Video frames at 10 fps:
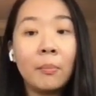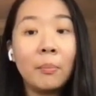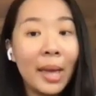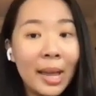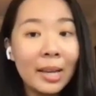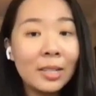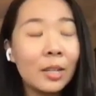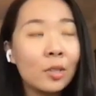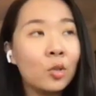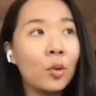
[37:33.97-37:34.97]
made
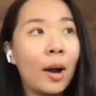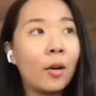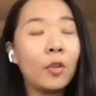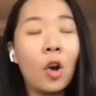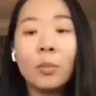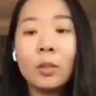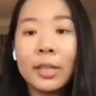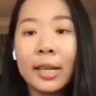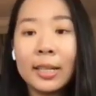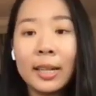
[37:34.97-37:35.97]
to our normal
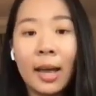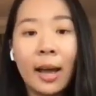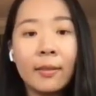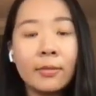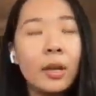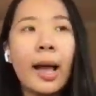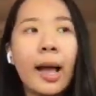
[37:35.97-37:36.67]
daily lives.